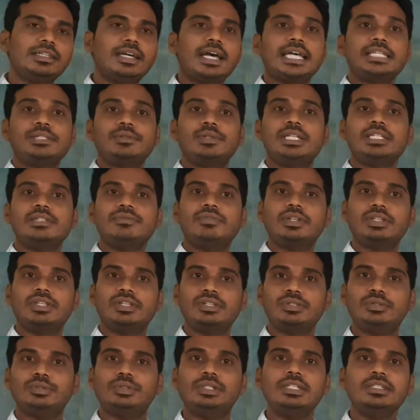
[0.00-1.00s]
as well as for the
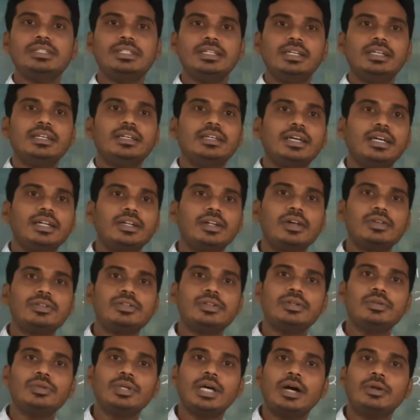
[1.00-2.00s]
students, and also
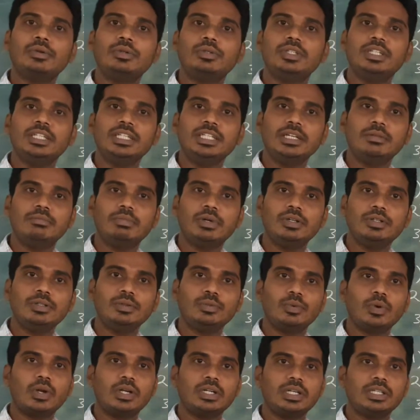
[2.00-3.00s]
you have to think about
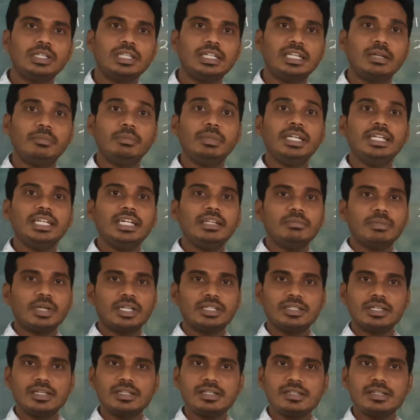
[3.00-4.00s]
what are the remedial
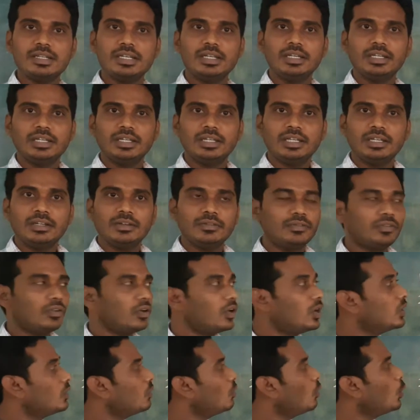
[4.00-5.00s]
measures for
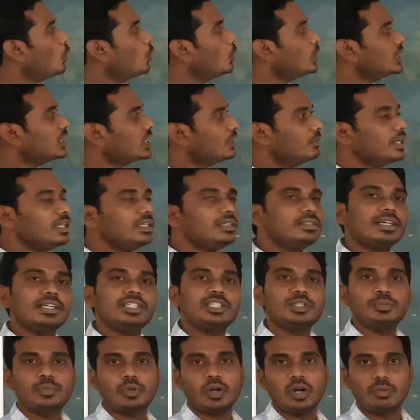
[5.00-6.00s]
overcoming
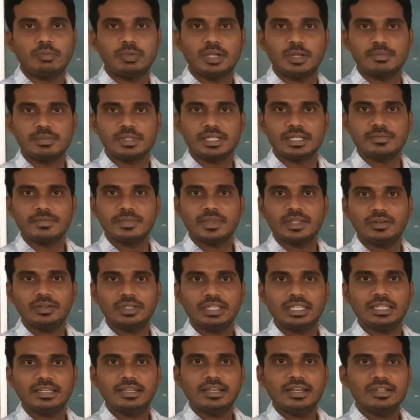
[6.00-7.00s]
such problems.
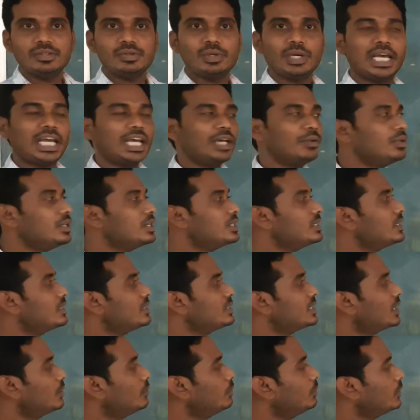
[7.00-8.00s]
Okay, so I have listed
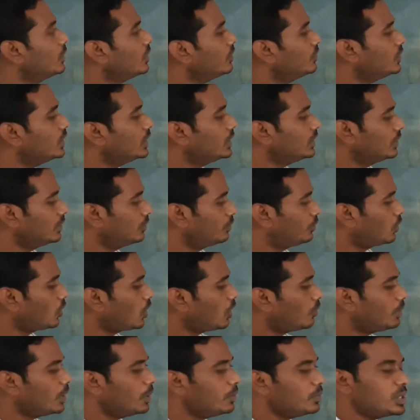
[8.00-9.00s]
some of the
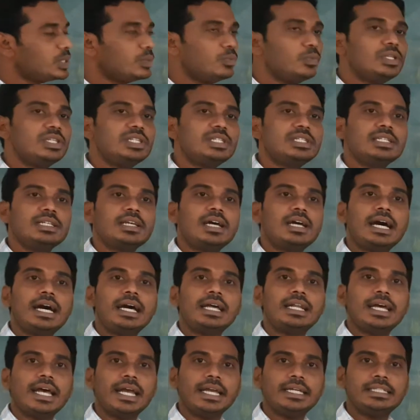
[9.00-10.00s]
problems which
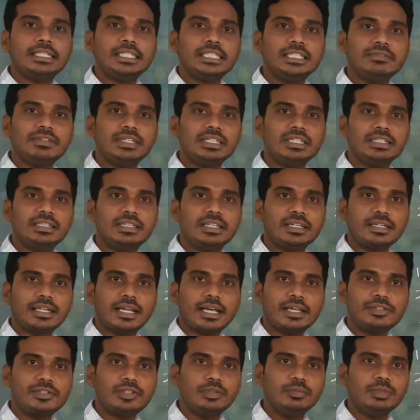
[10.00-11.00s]
are identified in the
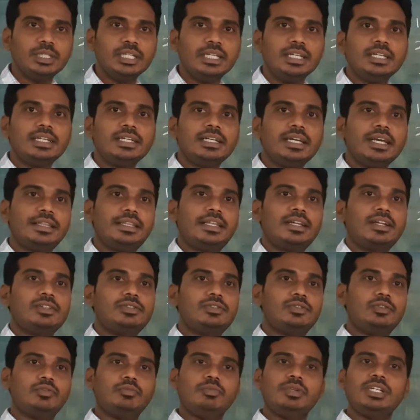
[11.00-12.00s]
classroom, and there are
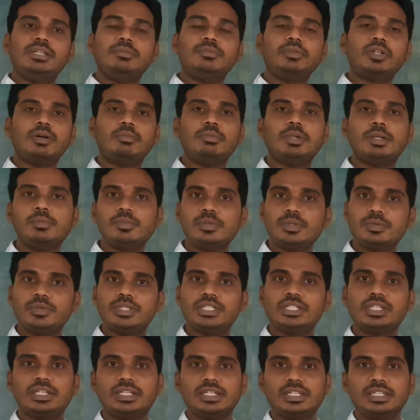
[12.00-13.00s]
so many problems
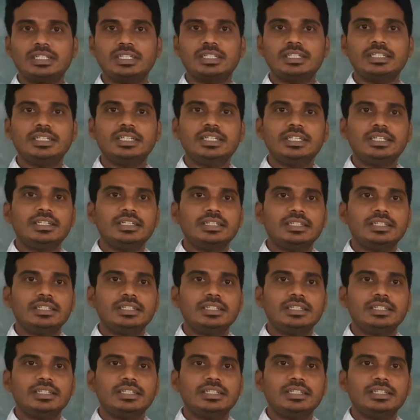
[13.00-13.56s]
which are